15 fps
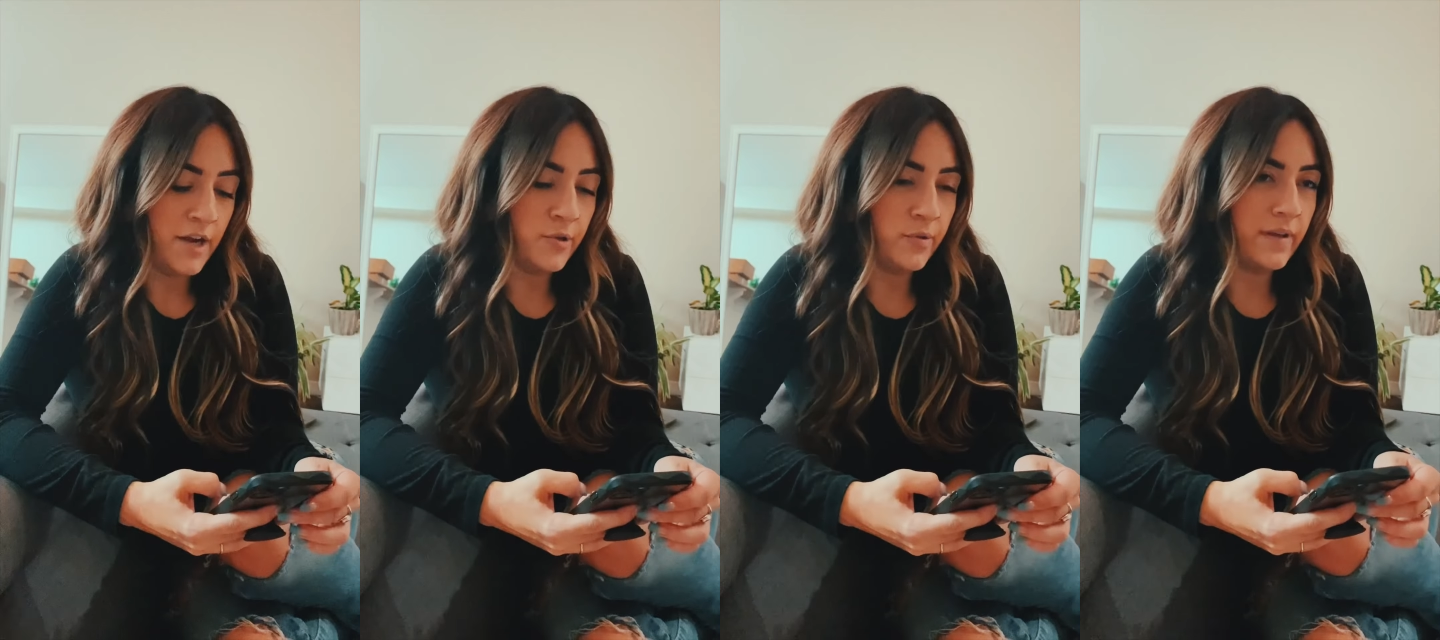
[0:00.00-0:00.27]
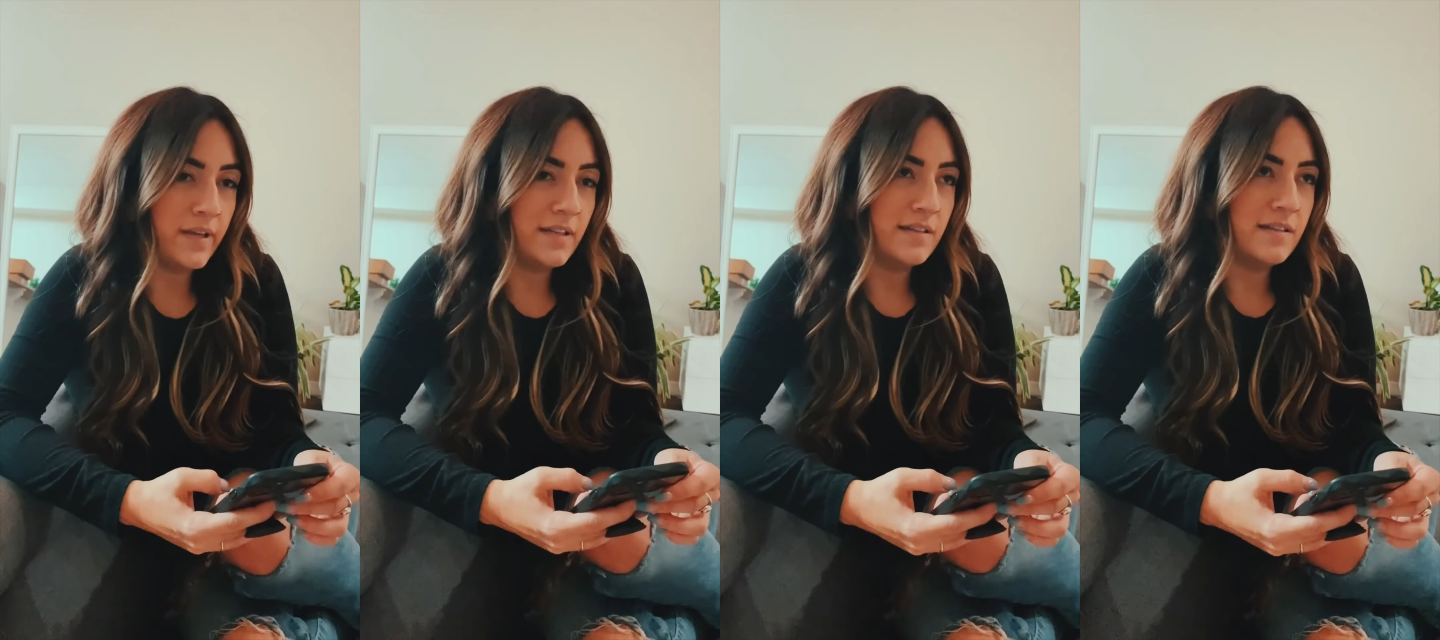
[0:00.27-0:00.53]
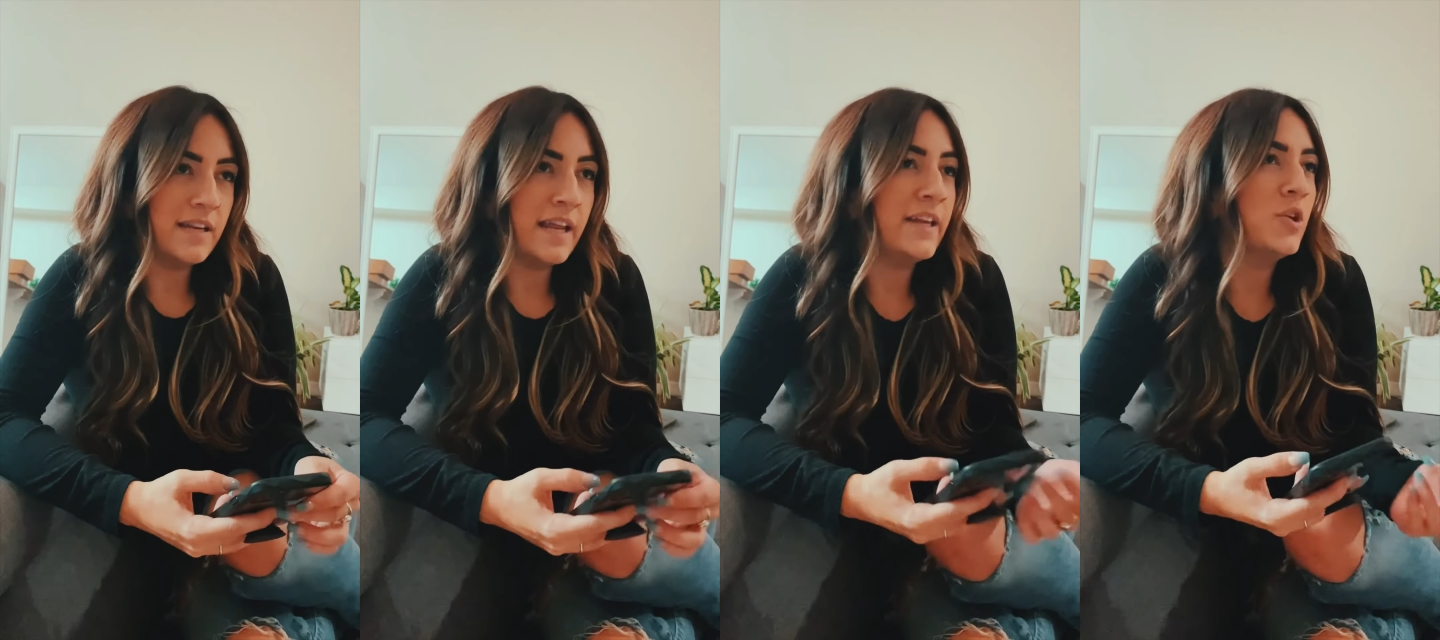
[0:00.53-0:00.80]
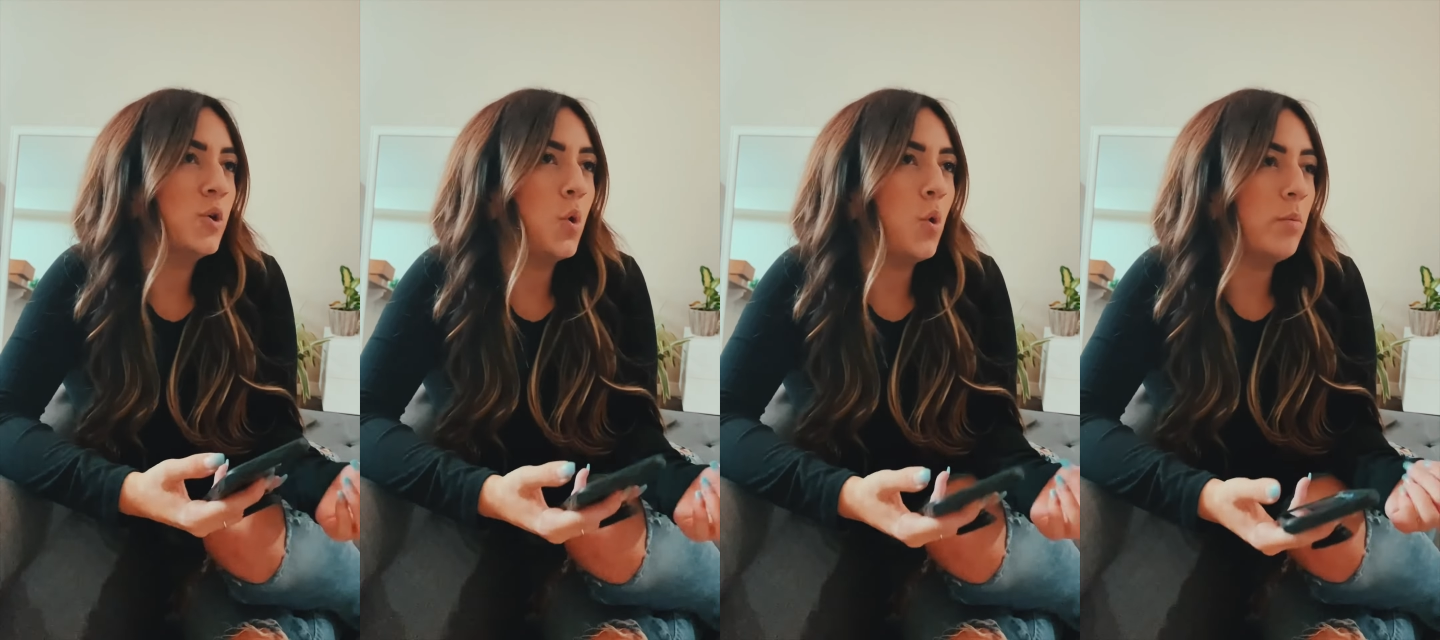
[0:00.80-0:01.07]
like, today
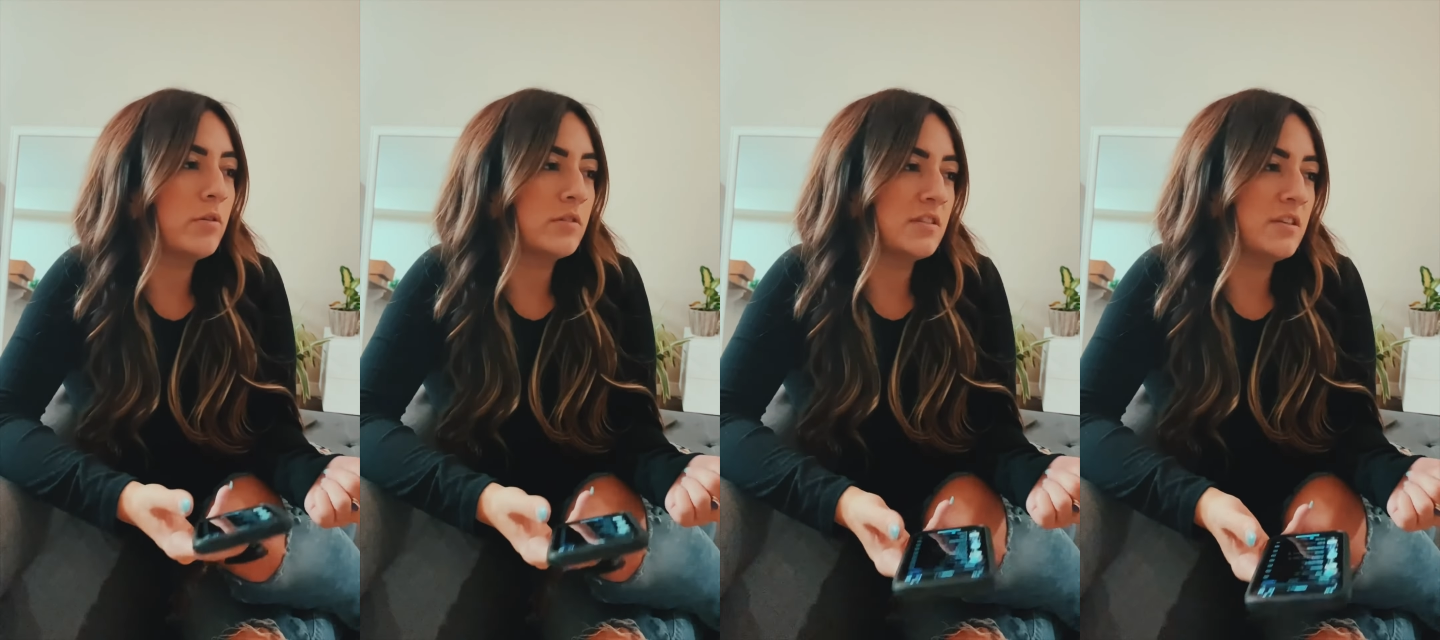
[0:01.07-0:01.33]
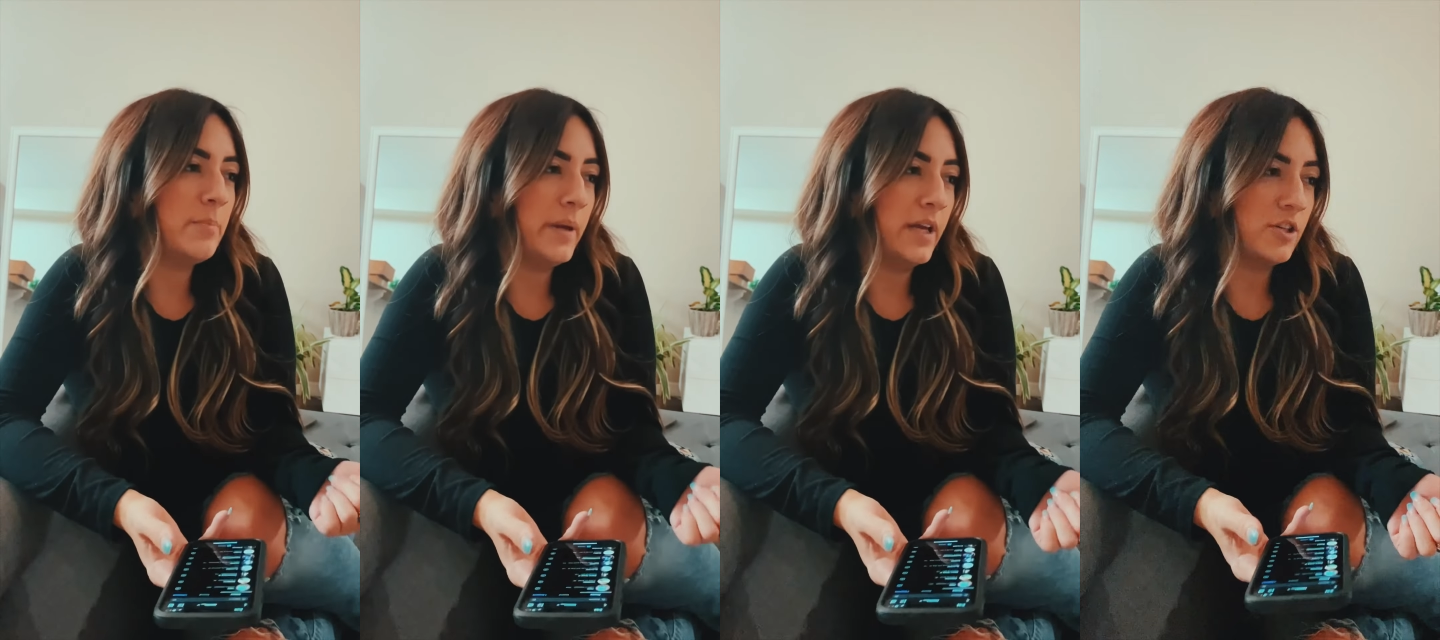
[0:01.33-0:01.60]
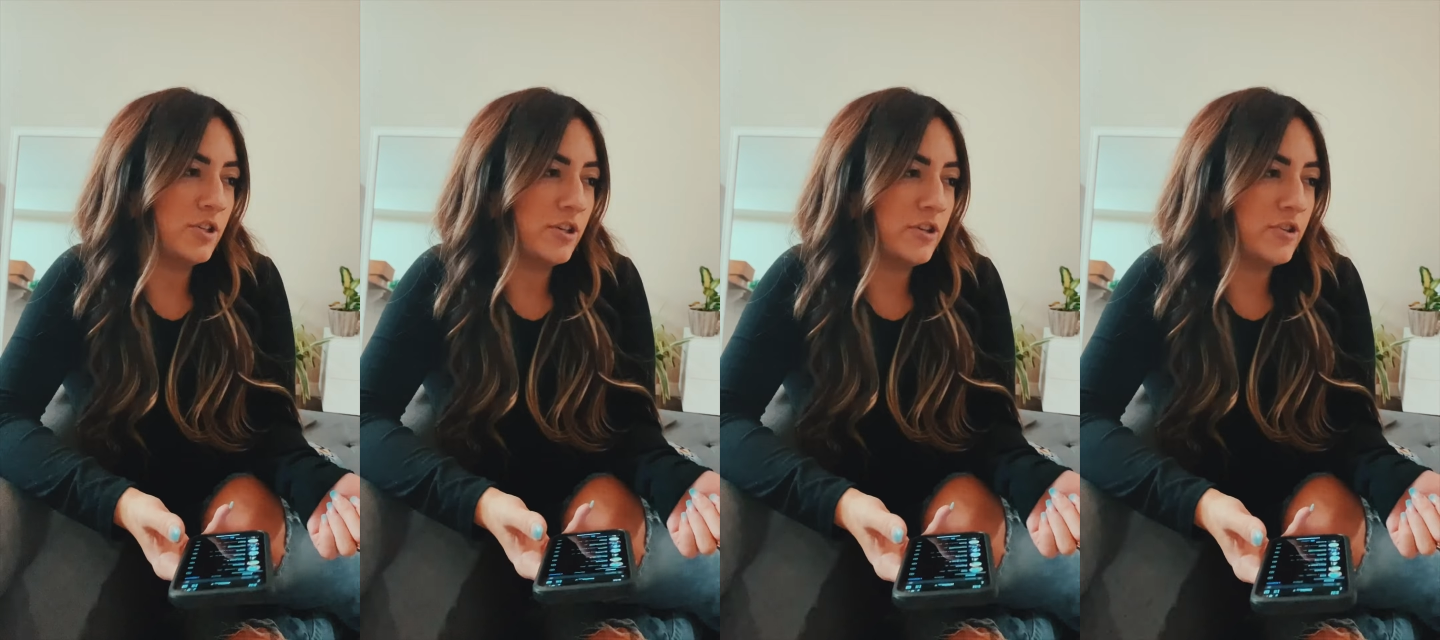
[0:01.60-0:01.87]
Nicole posted a picture